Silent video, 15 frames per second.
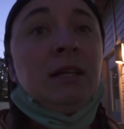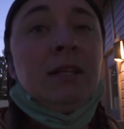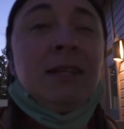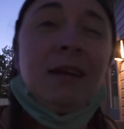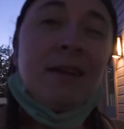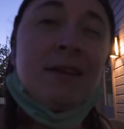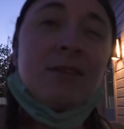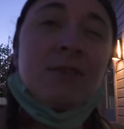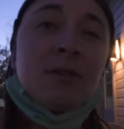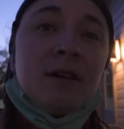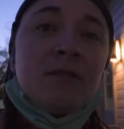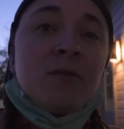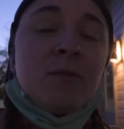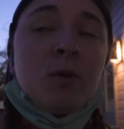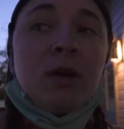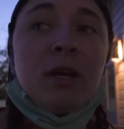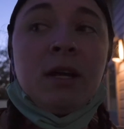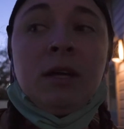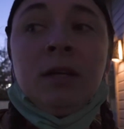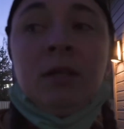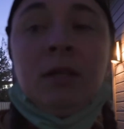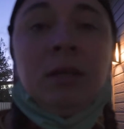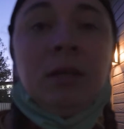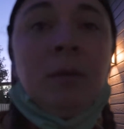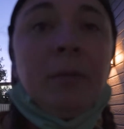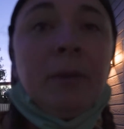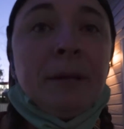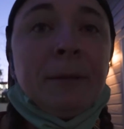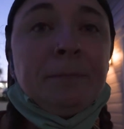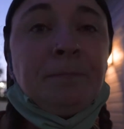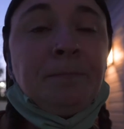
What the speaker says: not as early of a morning, but